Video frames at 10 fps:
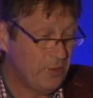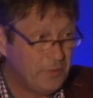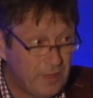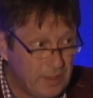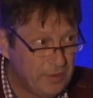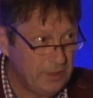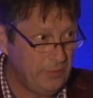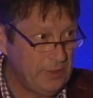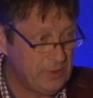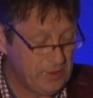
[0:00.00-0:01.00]

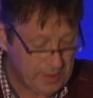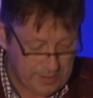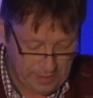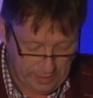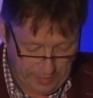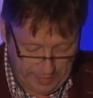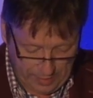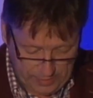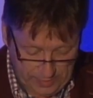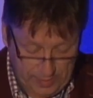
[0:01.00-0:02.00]
500 to
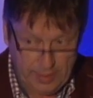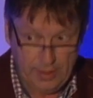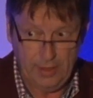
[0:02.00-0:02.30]
600,000.